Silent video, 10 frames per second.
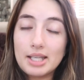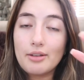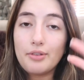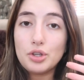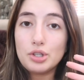that I
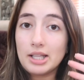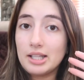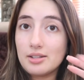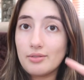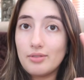featured in
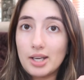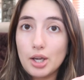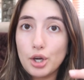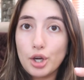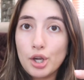this
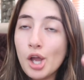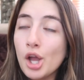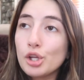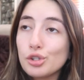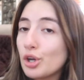video.
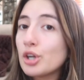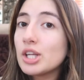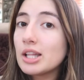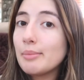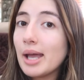So go
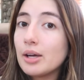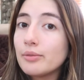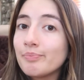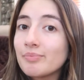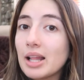check them
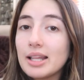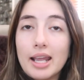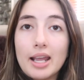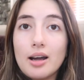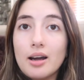out.
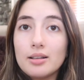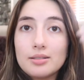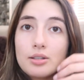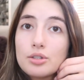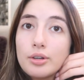They are
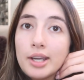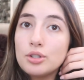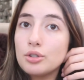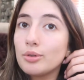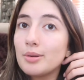such a great
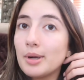jewelry